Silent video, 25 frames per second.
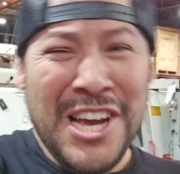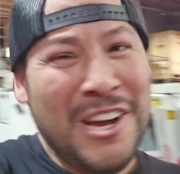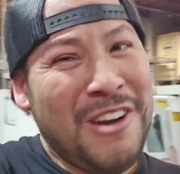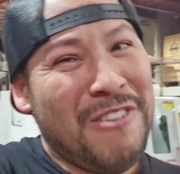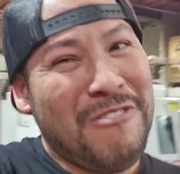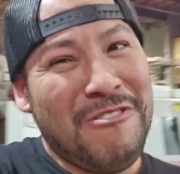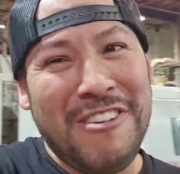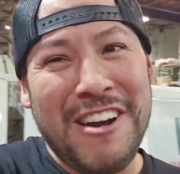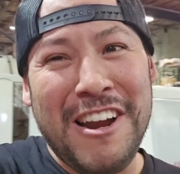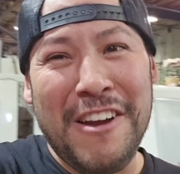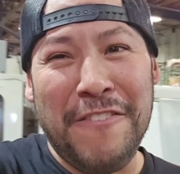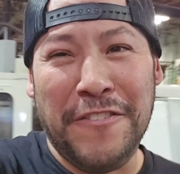
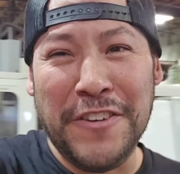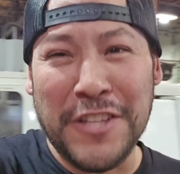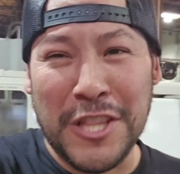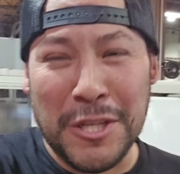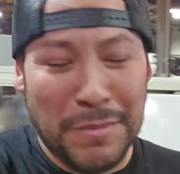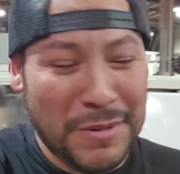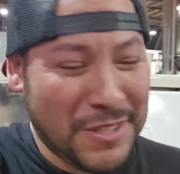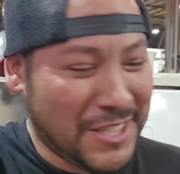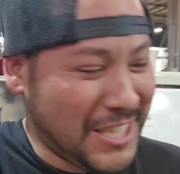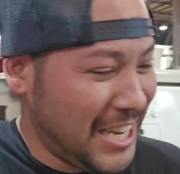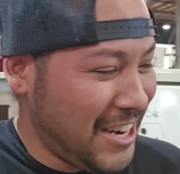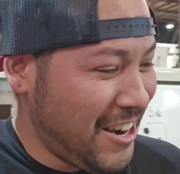We're at
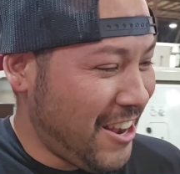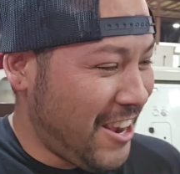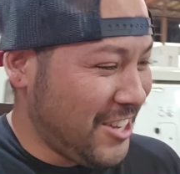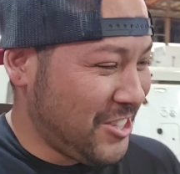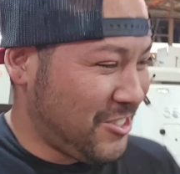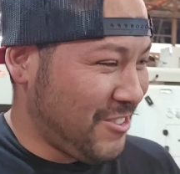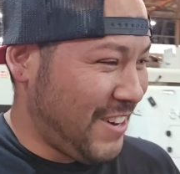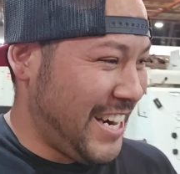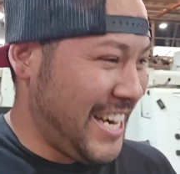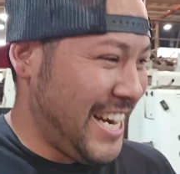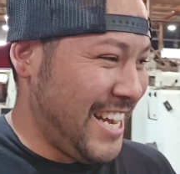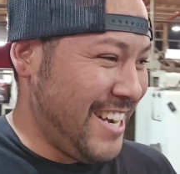50% odds
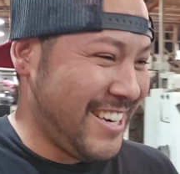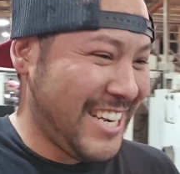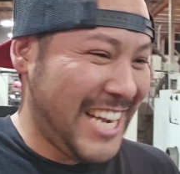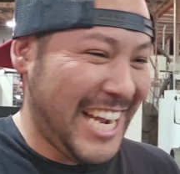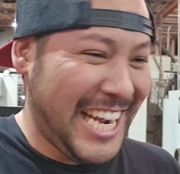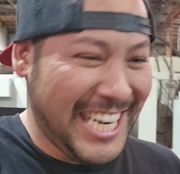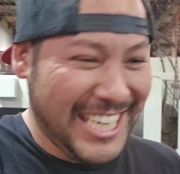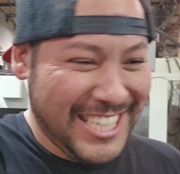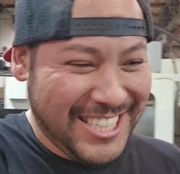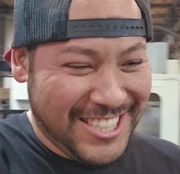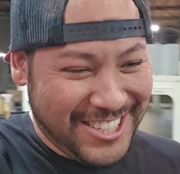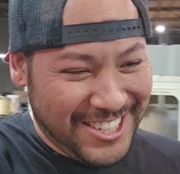right now,
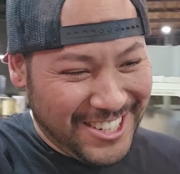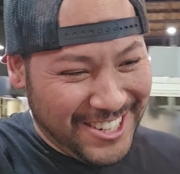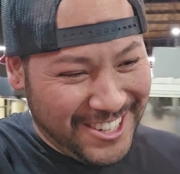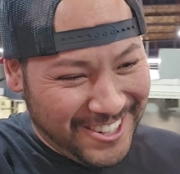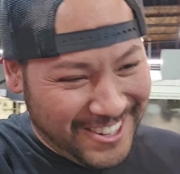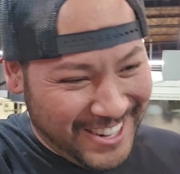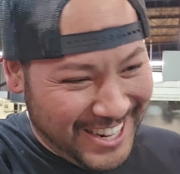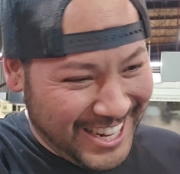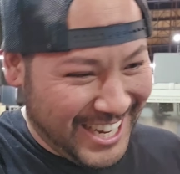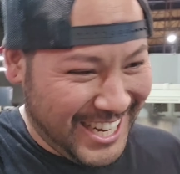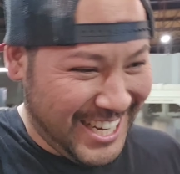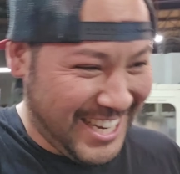guys, so
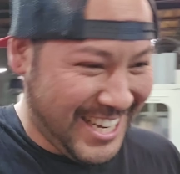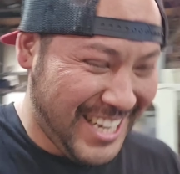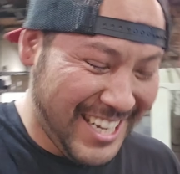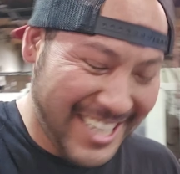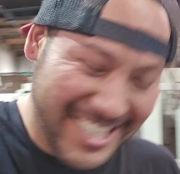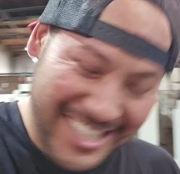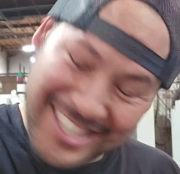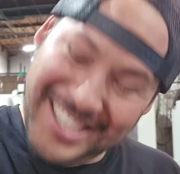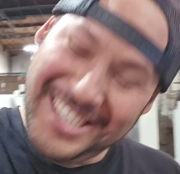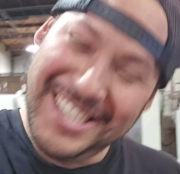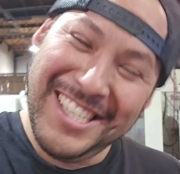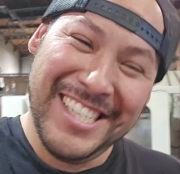I
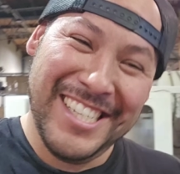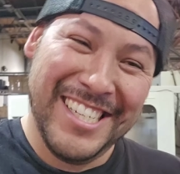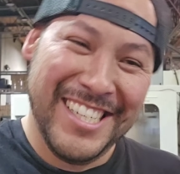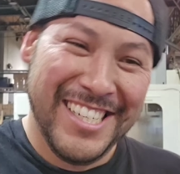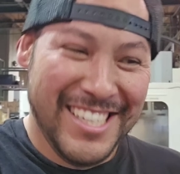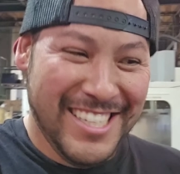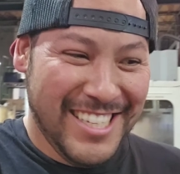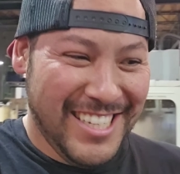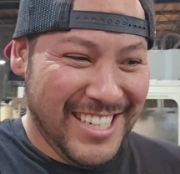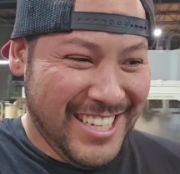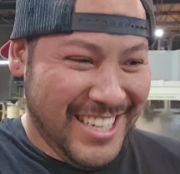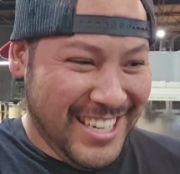
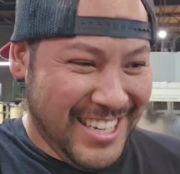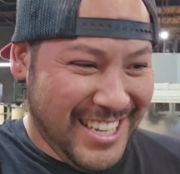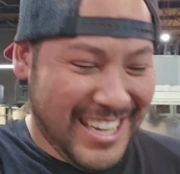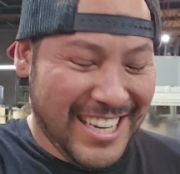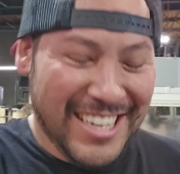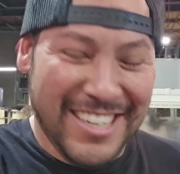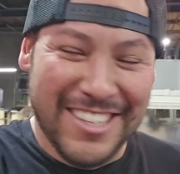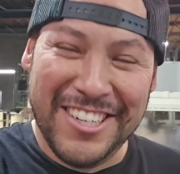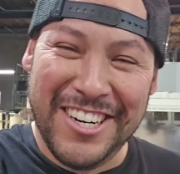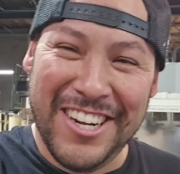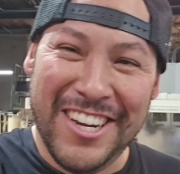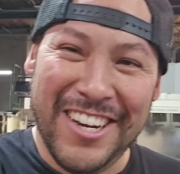
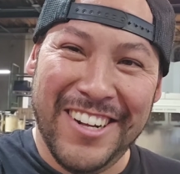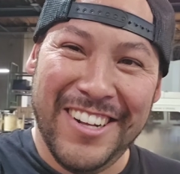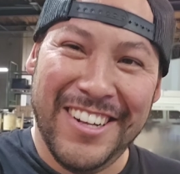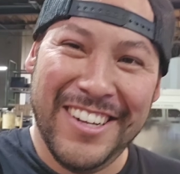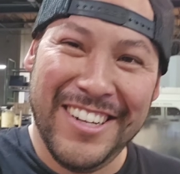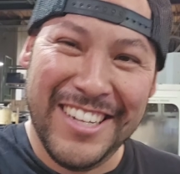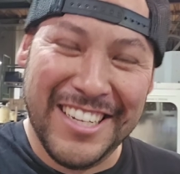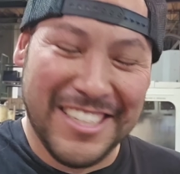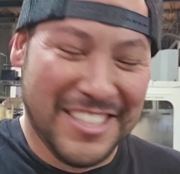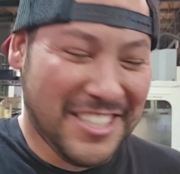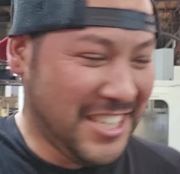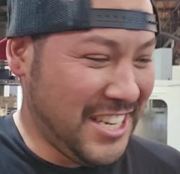don't know.
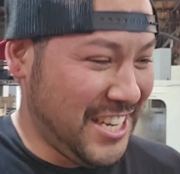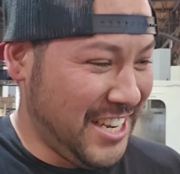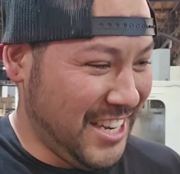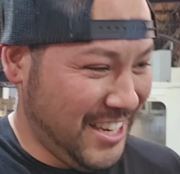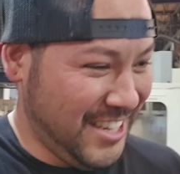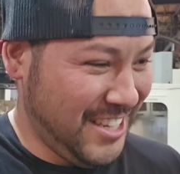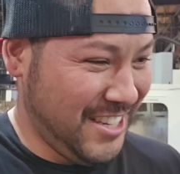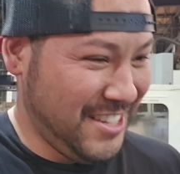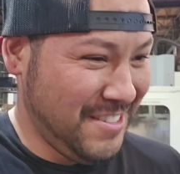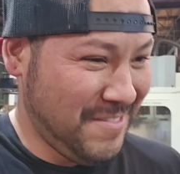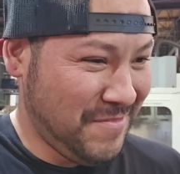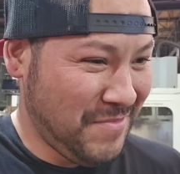Let's see.
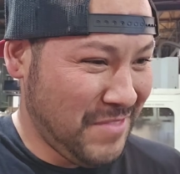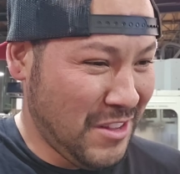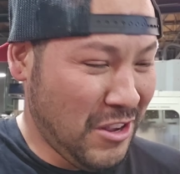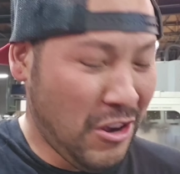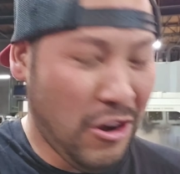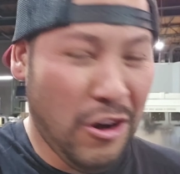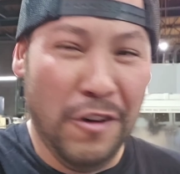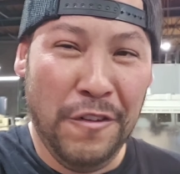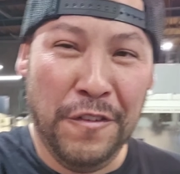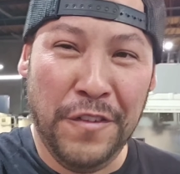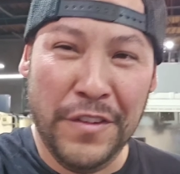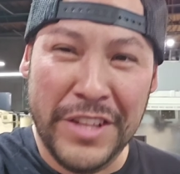
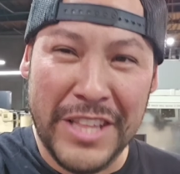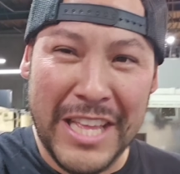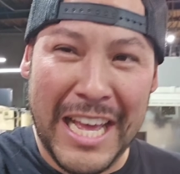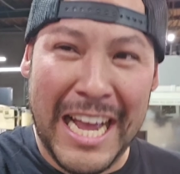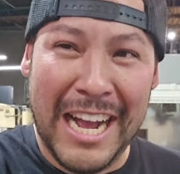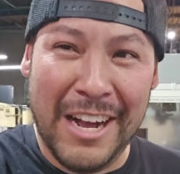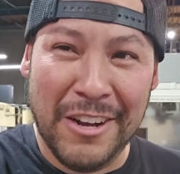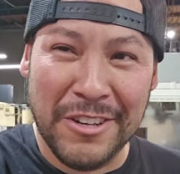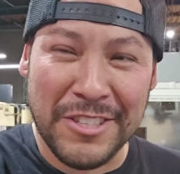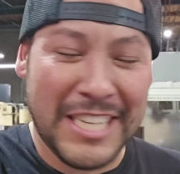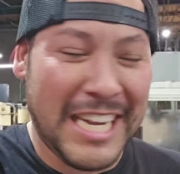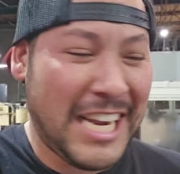Hopefully the
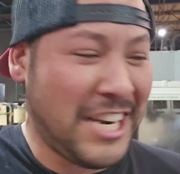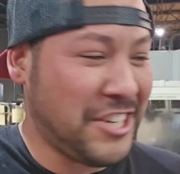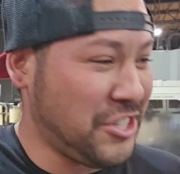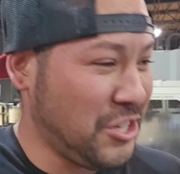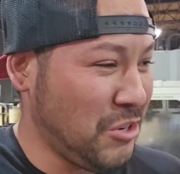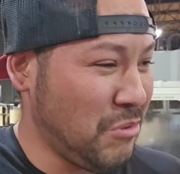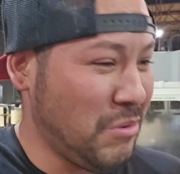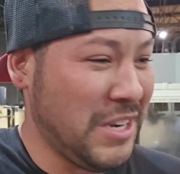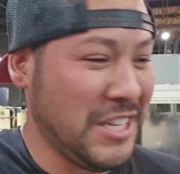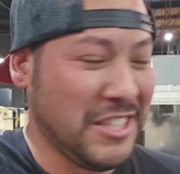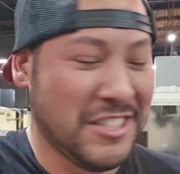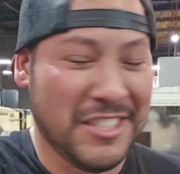house actually
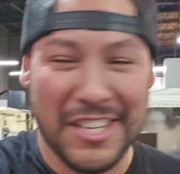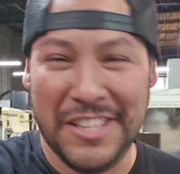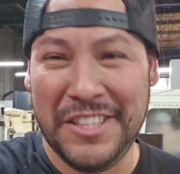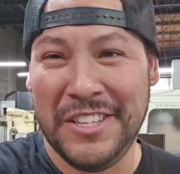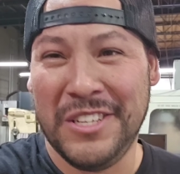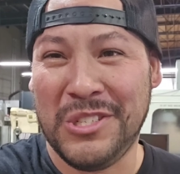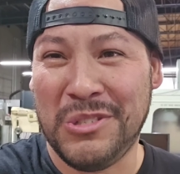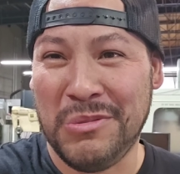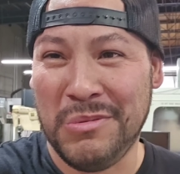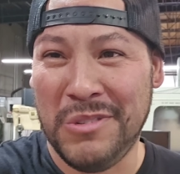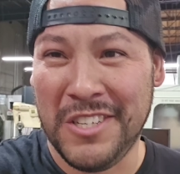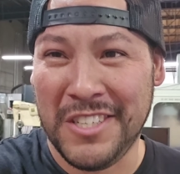wins on
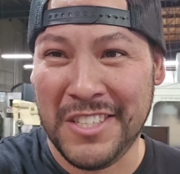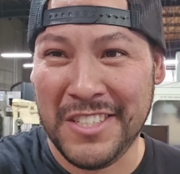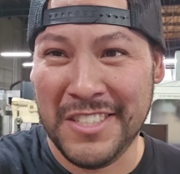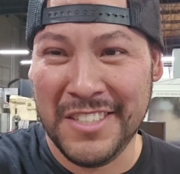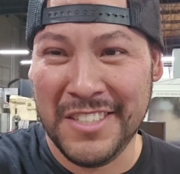this one.